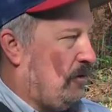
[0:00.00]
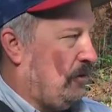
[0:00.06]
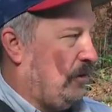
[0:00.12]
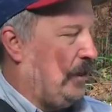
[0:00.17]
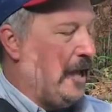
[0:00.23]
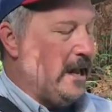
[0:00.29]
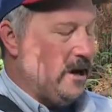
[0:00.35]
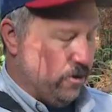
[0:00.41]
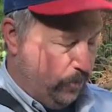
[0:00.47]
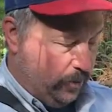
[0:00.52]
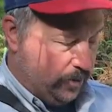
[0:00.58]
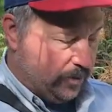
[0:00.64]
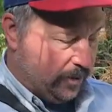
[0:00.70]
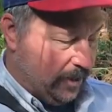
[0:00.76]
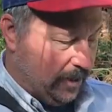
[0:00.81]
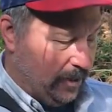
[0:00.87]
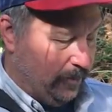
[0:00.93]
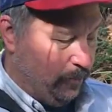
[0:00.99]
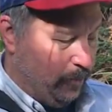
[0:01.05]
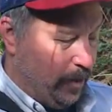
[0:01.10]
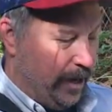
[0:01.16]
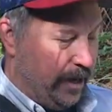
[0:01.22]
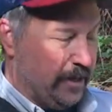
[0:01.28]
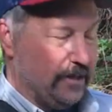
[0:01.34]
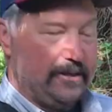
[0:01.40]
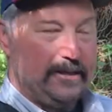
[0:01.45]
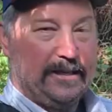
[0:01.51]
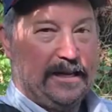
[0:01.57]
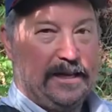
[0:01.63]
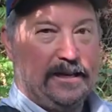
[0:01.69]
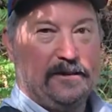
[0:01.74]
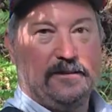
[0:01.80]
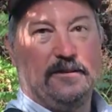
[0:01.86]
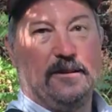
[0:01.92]
later we'll see why the
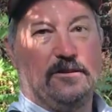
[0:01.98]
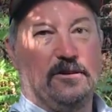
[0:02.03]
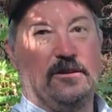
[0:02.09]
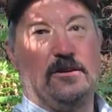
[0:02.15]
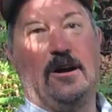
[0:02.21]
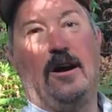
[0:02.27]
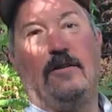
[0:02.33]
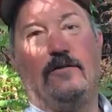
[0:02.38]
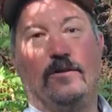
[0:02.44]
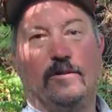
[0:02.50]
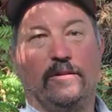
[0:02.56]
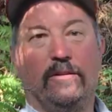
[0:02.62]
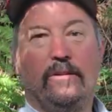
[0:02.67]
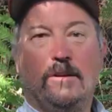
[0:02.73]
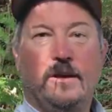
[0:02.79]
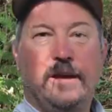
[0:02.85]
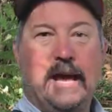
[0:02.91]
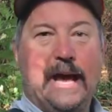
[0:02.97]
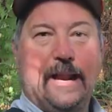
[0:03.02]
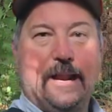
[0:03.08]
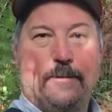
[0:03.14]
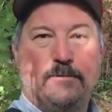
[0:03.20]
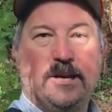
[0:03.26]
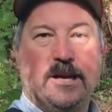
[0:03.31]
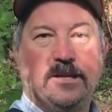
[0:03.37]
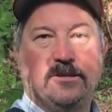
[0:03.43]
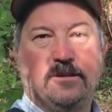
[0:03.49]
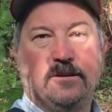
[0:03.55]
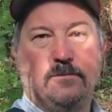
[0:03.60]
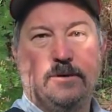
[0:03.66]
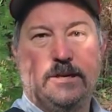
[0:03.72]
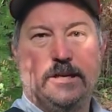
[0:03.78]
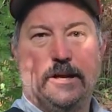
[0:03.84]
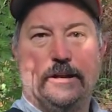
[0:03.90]
seed is such a novel adaptation to
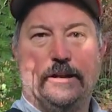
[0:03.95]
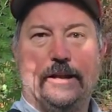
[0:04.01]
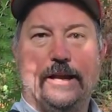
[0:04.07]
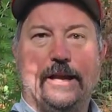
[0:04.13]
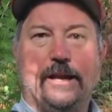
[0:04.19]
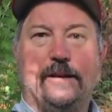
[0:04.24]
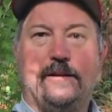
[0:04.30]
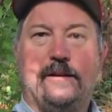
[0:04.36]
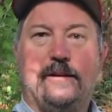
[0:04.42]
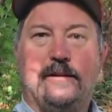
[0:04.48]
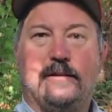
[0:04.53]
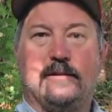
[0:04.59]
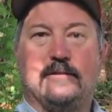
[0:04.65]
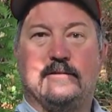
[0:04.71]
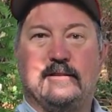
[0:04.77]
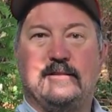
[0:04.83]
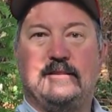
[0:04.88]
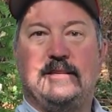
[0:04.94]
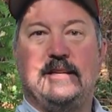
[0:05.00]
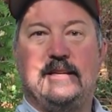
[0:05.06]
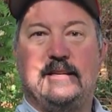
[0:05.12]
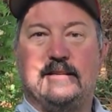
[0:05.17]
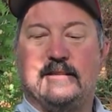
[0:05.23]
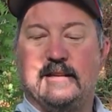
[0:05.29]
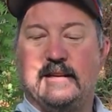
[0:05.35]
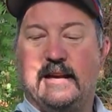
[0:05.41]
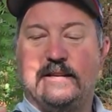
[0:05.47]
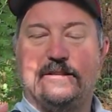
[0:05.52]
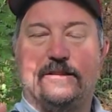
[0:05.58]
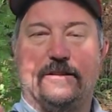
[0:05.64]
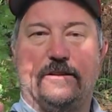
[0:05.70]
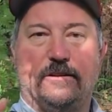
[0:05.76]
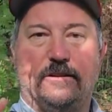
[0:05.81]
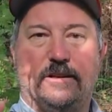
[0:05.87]
being on land, because the seed is a
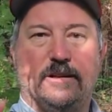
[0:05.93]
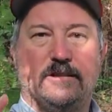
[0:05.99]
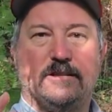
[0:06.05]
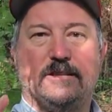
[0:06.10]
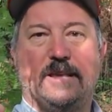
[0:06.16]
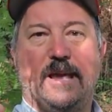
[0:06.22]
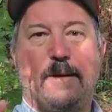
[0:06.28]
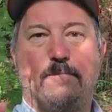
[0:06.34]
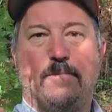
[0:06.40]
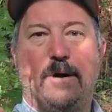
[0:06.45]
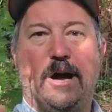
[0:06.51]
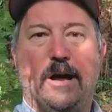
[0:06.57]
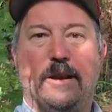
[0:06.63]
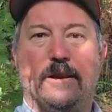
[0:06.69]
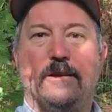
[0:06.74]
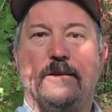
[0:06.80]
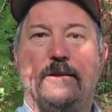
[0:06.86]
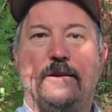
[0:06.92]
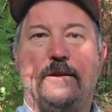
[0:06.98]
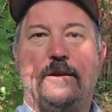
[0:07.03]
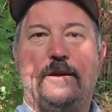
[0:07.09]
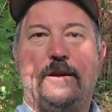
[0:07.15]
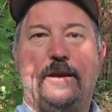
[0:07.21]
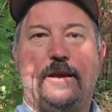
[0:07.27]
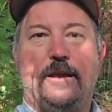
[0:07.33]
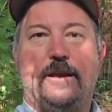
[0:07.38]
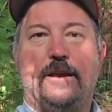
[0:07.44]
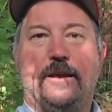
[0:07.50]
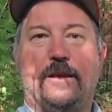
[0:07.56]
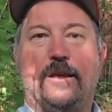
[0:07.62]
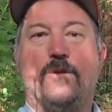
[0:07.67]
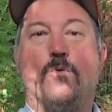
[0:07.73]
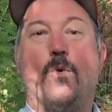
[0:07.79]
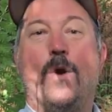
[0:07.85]
nice little escape pod, and it
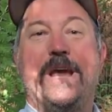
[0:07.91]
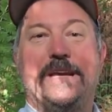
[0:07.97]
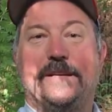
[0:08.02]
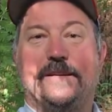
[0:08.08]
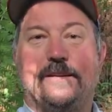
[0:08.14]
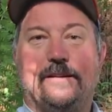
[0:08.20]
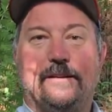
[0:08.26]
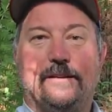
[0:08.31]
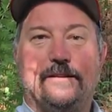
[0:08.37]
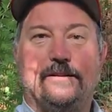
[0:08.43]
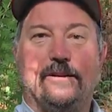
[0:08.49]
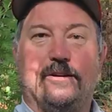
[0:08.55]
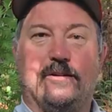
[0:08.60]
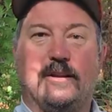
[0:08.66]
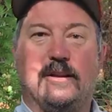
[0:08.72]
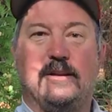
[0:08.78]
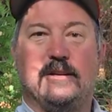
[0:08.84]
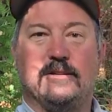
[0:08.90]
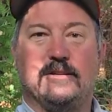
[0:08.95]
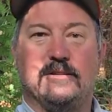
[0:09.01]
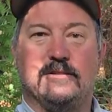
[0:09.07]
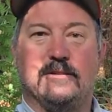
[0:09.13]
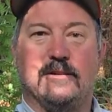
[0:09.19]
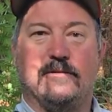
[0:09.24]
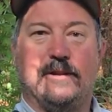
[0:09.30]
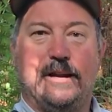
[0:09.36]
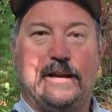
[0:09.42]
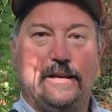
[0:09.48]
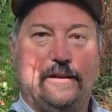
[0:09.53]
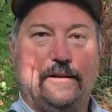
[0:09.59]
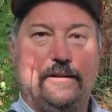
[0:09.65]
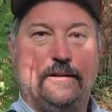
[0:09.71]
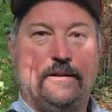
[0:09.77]
can wait until conditions are right.